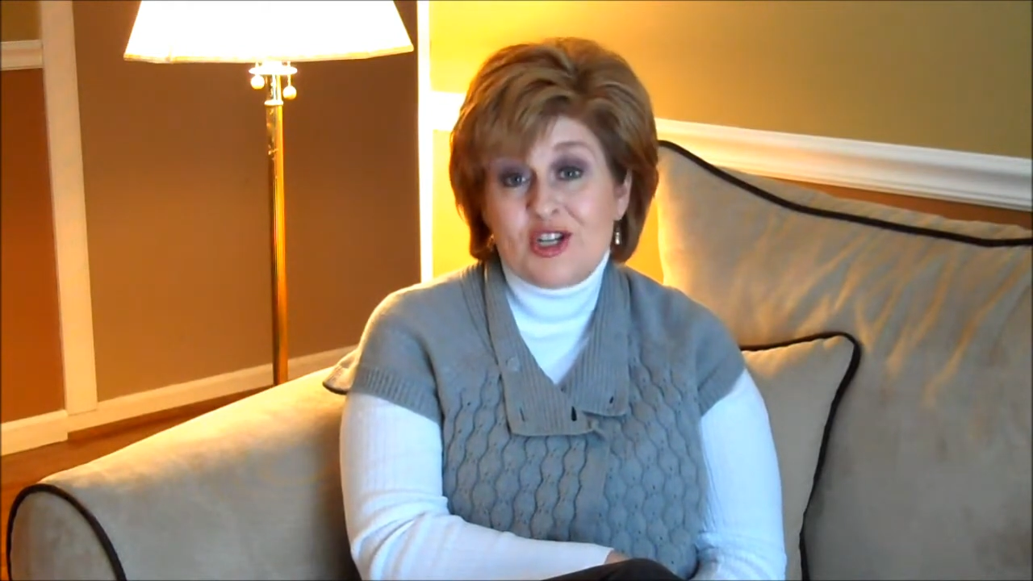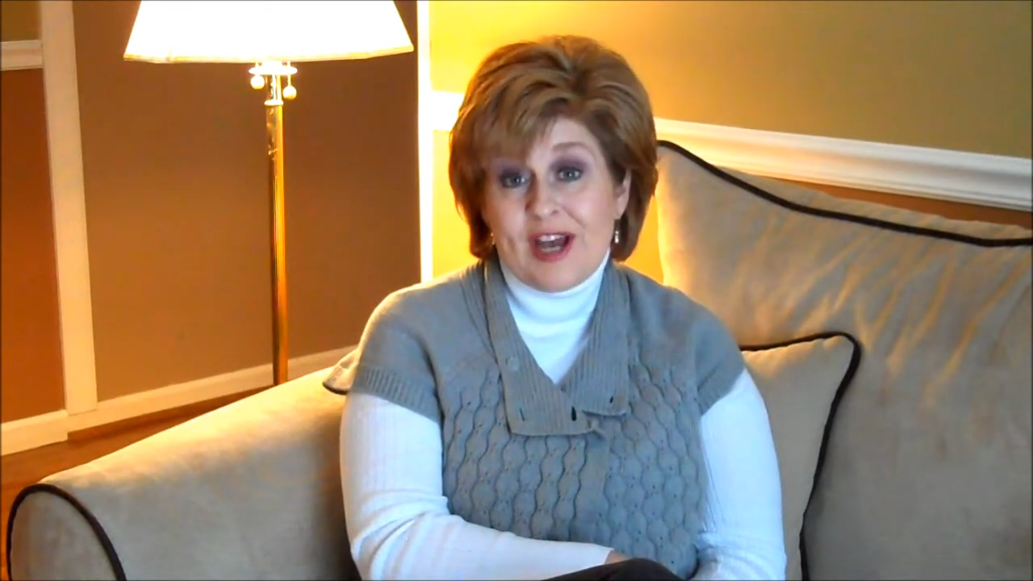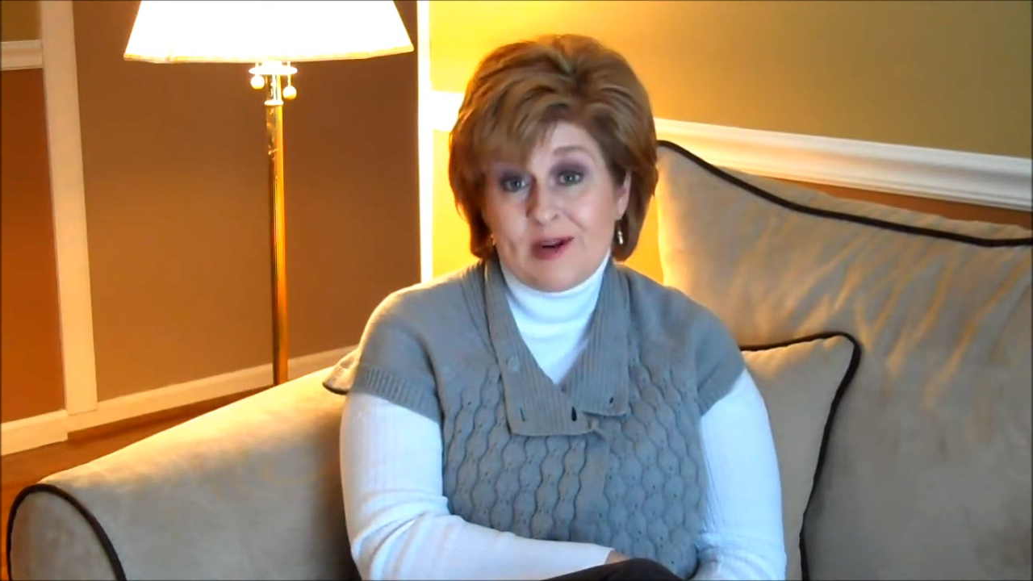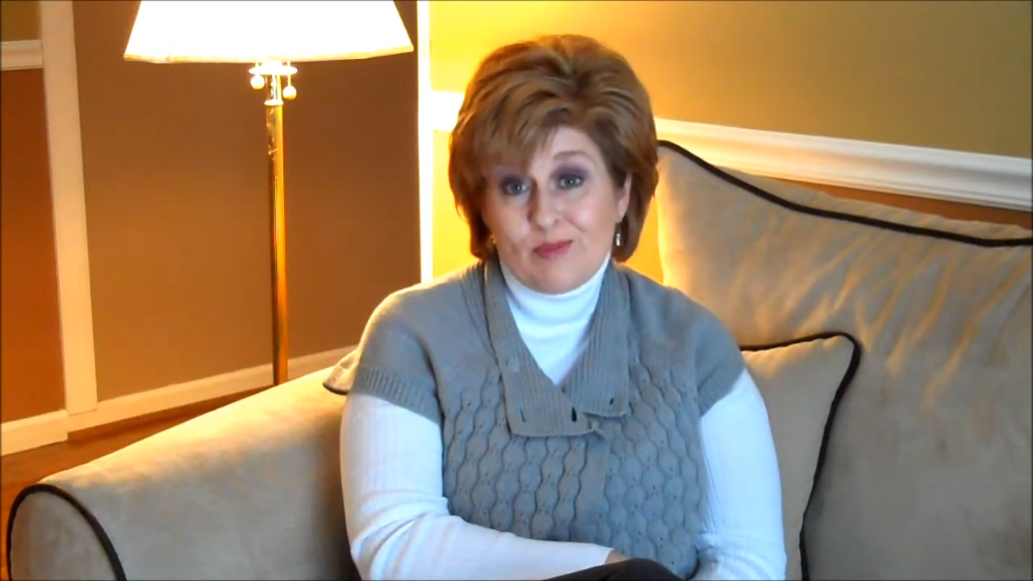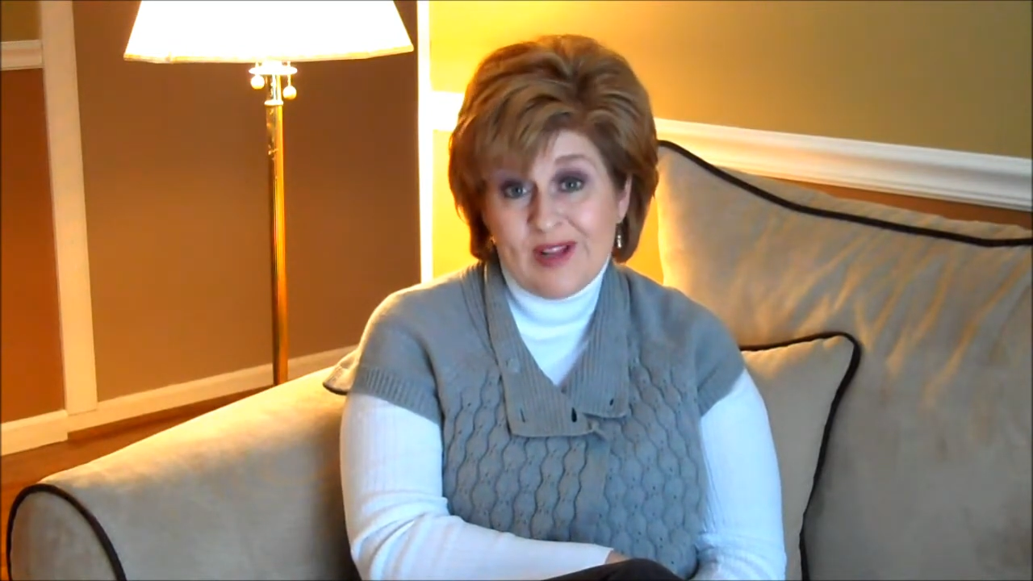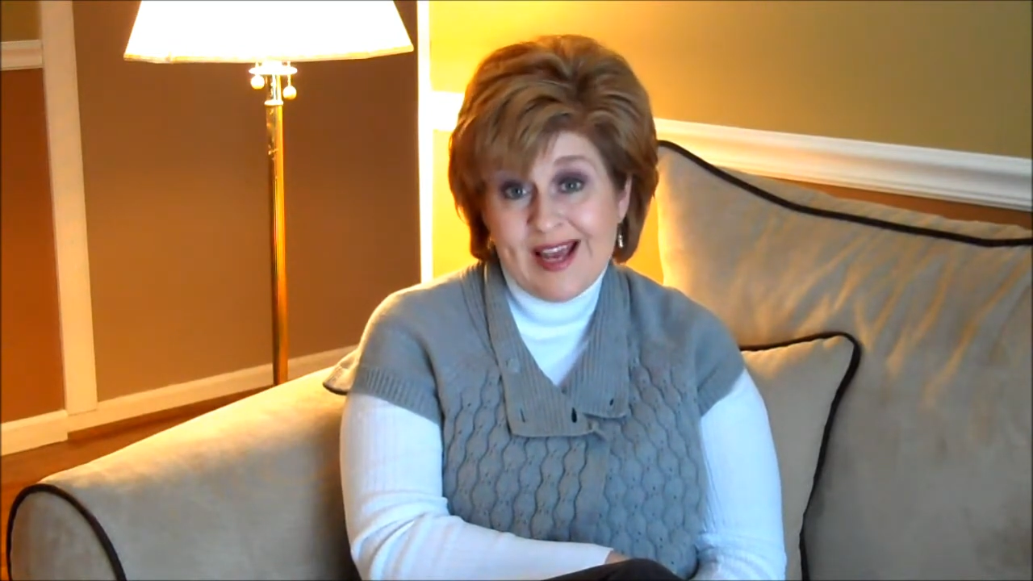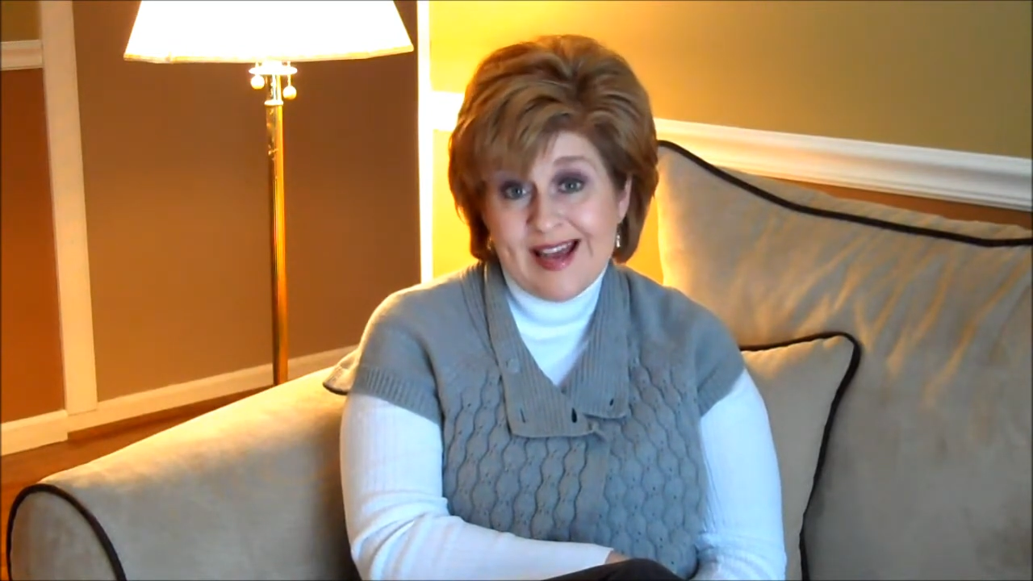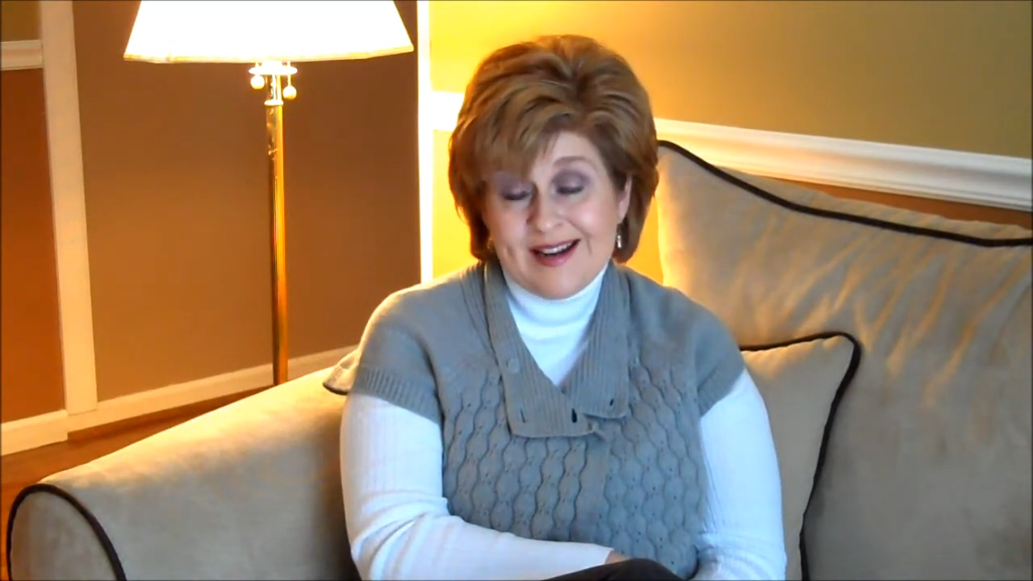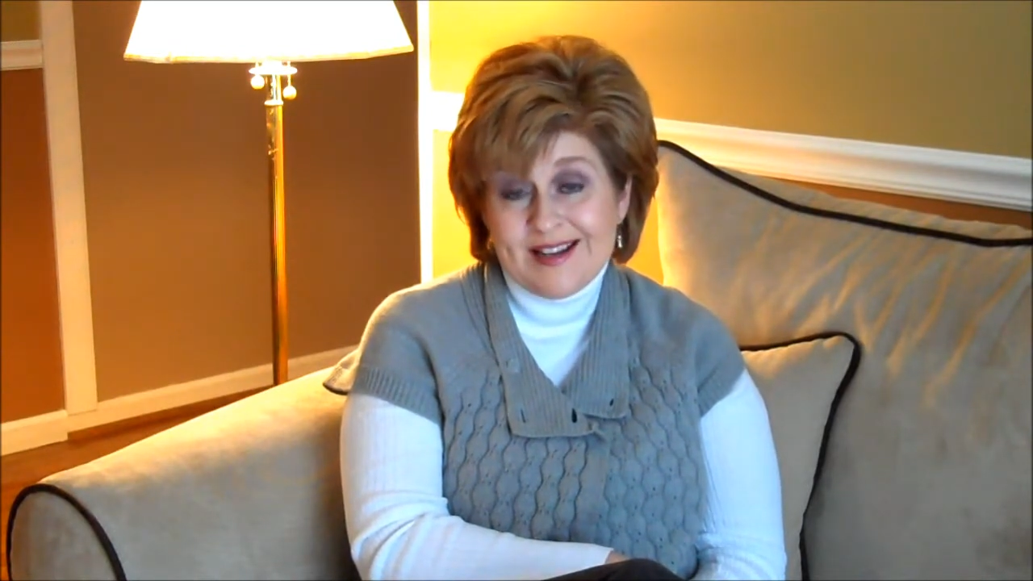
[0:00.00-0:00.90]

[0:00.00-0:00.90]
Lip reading: had a plan.